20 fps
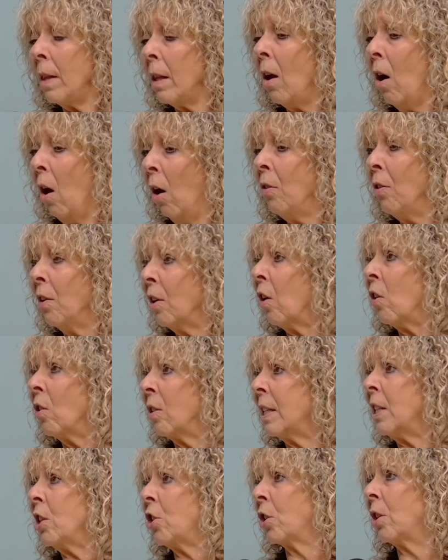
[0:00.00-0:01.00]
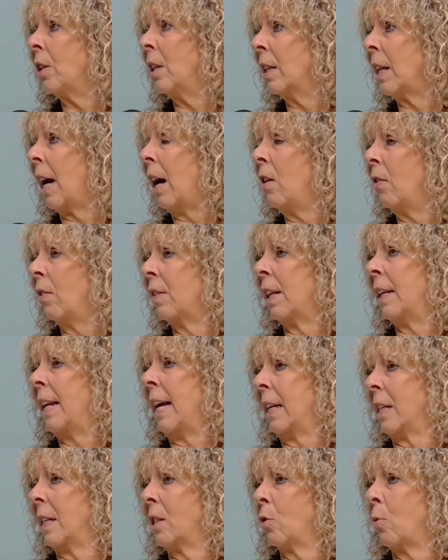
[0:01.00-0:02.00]
on the condition that over the
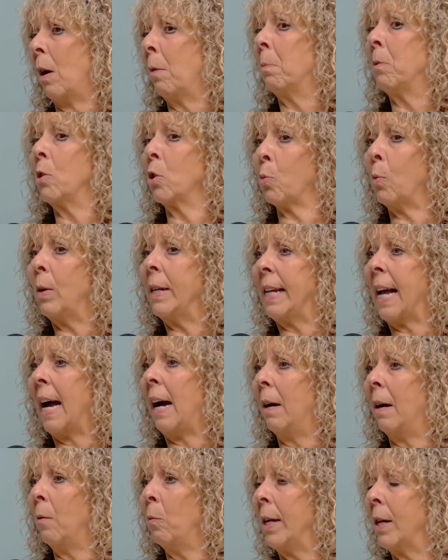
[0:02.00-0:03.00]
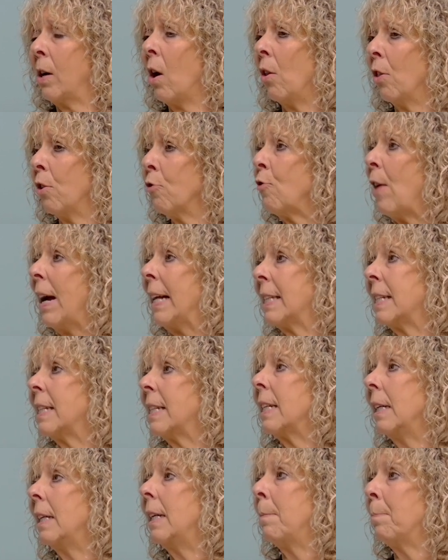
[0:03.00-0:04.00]
next 12 months we got the
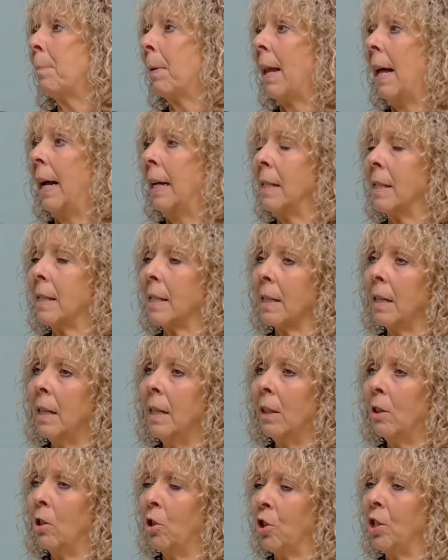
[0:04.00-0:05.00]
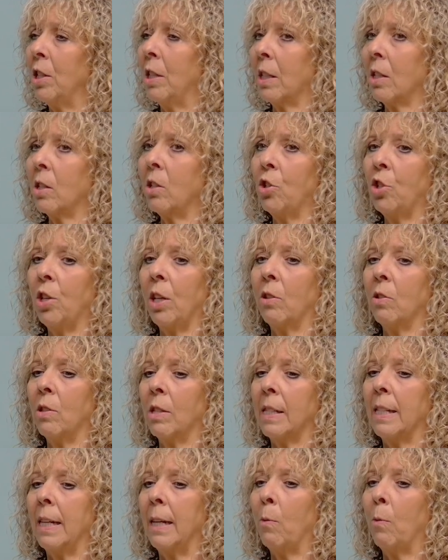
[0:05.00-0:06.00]
rest in place, because she could
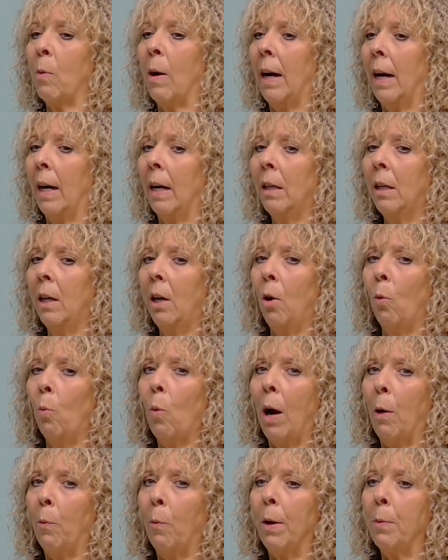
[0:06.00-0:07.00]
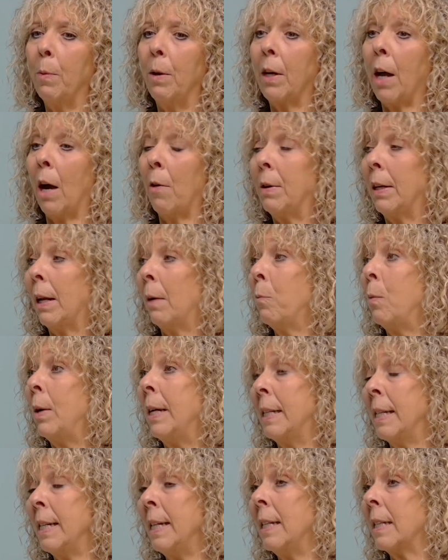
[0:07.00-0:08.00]
see where we were going, and
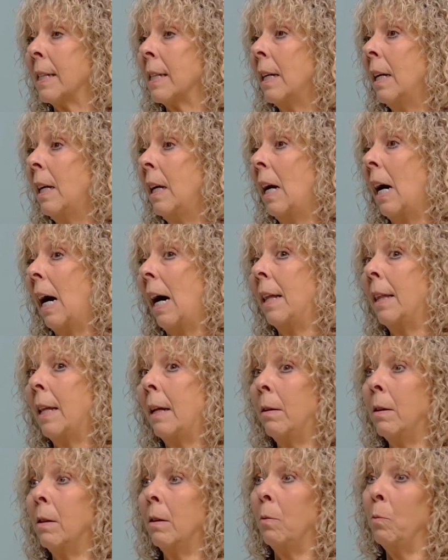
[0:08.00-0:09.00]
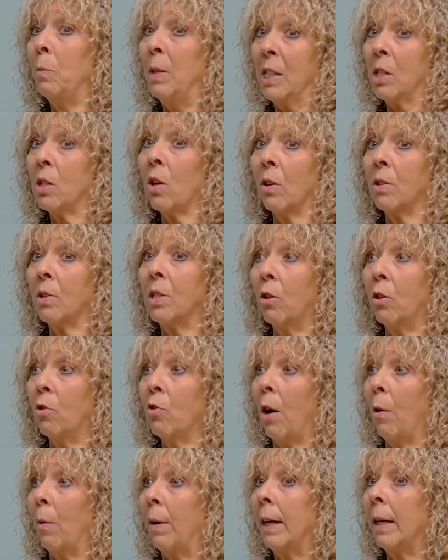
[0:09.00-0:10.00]
we did. And then we started
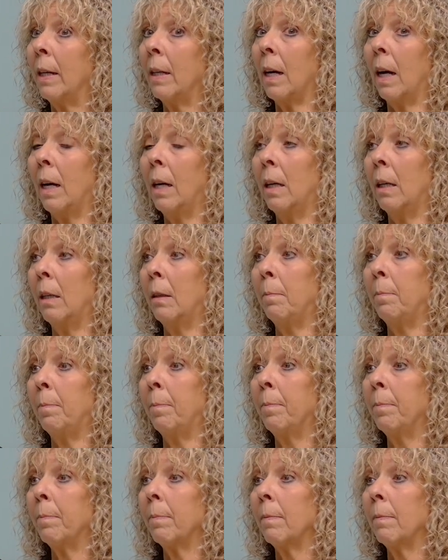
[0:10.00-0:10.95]
growing, and